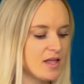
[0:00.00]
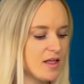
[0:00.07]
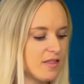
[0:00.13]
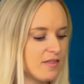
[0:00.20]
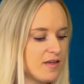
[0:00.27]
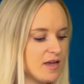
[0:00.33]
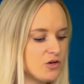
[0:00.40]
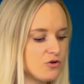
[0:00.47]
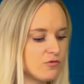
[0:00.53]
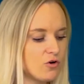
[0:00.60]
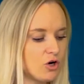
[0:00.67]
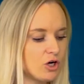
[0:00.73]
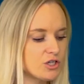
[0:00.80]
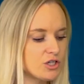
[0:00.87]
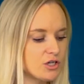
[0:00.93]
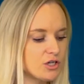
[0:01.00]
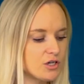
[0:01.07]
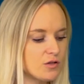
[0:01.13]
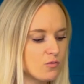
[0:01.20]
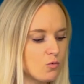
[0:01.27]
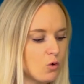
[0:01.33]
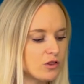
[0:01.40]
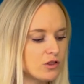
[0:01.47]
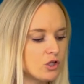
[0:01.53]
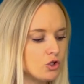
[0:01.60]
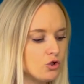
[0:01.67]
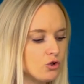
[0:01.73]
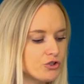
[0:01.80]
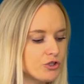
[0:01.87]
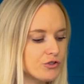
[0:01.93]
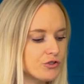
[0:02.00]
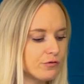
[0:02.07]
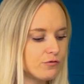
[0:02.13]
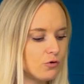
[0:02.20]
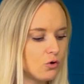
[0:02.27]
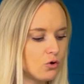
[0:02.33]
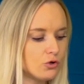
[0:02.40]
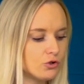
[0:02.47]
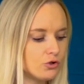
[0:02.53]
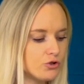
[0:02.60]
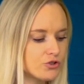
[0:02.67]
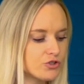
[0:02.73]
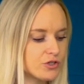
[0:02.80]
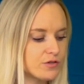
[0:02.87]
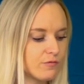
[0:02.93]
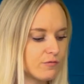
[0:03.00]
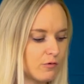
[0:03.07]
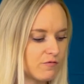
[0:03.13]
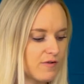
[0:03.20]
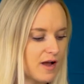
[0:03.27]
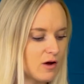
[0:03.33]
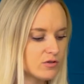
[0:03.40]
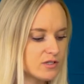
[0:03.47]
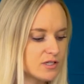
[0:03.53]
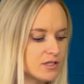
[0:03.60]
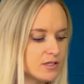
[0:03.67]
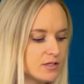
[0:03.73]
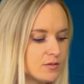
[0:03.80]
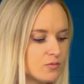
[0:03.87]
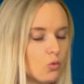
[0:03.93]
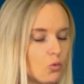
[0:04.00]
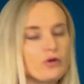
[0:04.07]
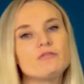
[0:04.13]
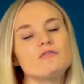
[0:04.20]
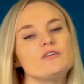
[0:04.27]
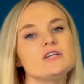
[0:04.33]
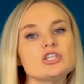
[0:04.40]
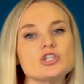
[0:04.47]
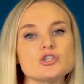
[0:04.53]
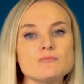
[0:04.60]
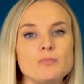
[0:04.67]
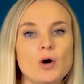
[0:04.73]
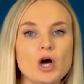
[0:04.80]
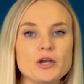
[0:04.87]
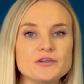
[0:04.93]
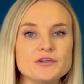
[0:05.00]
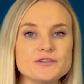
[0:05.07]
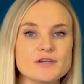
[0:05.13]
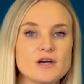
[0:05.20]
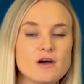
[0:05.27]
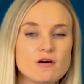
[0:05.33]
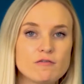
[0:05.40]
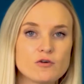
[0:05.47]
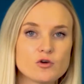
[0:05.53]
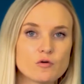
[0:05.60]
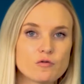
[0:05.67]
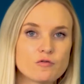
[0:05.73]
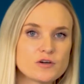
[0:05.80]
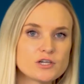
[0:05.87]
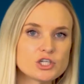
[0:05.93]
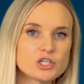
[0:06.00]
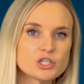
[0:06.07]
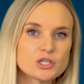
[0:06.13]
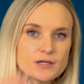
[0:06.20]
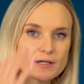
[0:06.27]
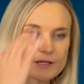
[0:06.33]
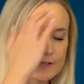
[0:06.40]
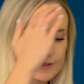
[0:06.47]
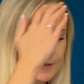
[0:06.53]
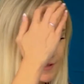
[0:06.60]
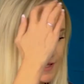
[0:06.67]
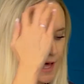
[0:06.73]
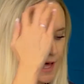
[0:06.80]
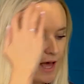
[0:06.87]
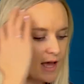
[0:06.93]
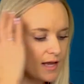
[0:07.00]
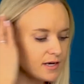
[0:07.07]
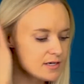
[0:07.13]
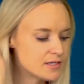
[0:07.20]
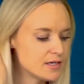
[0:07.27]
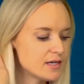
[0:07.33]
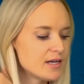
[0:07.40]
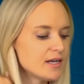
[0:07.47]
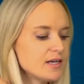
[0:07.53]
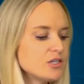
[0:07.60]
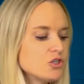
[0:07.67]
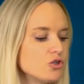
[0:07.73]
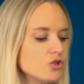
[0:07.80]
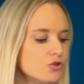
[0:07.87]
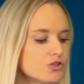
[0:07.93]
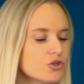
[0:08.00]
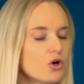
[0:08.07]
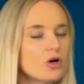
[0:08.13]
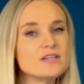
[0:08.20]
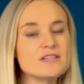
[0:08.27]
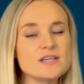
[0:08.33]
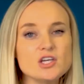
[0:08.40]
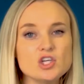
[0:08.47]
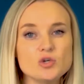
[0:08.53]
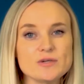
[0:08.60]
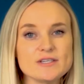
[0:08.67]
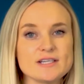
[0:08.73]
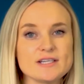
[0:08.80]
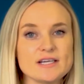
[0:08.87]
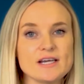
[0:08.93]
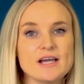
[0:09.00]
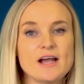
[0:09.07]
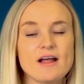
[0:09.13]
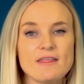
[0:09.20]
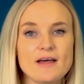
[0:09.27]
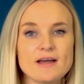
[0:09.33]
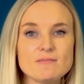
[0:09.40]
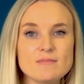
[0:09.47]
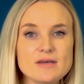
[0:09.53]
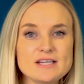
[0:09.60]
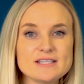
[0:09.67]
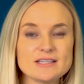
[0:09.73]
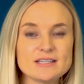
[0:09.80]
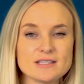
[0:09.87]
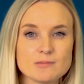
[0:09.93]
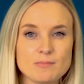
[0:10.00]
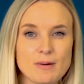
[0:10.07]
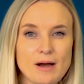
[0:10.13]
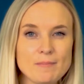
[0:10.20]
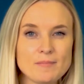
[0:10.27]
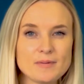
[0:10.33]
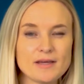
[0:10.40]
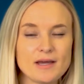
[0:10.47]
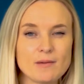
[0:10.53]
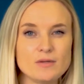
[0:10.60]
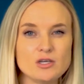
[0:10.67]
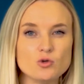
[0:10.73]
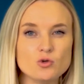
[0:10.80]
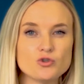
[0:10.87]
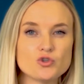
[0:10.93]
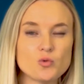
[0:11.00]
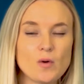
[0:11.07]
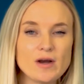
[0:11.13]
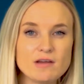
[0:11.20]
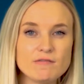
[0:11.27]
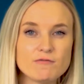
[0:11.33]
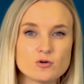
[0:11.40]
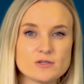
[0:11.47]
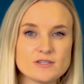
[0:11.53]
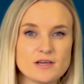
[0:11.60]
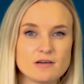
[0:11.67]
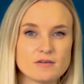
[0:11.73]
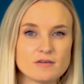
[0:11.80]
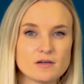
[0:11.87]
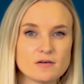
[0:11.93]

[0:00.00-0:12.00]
Then you've got what the uses are for. Use is for fountains, water features, ponds, for your fish, and it is used continuously. That means that this pump can be used 24/7.